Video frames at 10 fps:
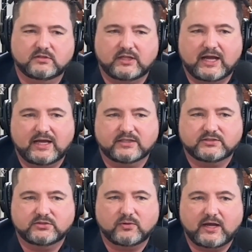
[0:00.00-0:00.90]
glass,
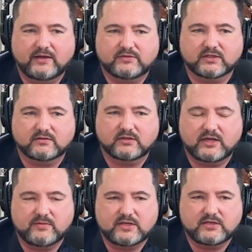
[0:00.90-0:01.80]
do I have to,
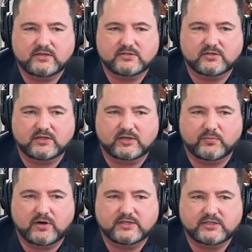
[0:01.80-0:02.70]
is there like a
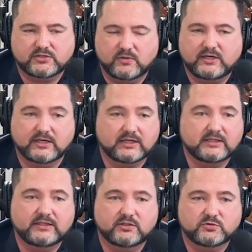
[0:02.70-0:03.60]
process? Do I need to
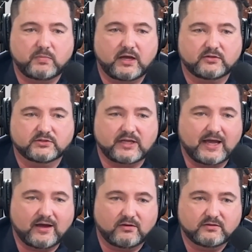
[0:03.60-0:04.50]
clean those bottles
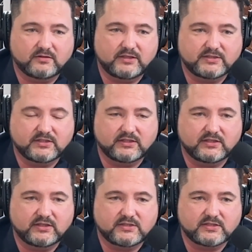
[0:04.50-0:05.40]
out? Is
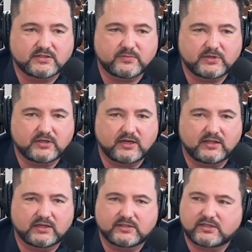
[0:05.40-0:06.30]
it something kind of
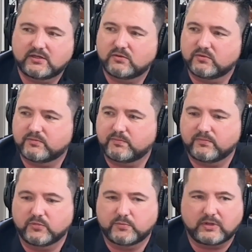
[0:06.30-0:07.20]
like, because I know with
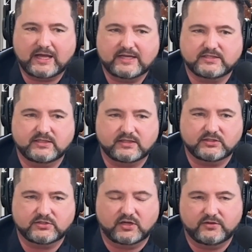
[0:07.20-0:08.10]
plastic and
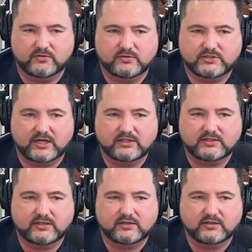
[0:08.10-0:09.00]
just other
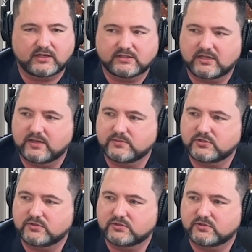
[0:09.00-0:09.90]
recycling, a lot of times
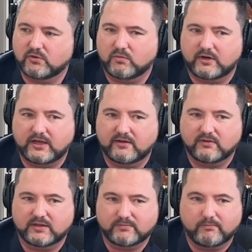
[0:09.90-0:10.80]
you just don't want to have
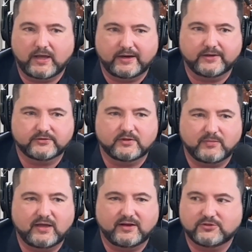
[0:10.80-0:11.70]
like mayonnaise in the
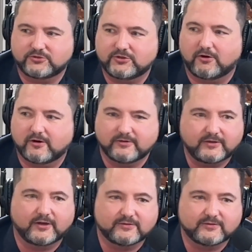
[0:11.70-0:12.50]
mayonnaise jar, you know?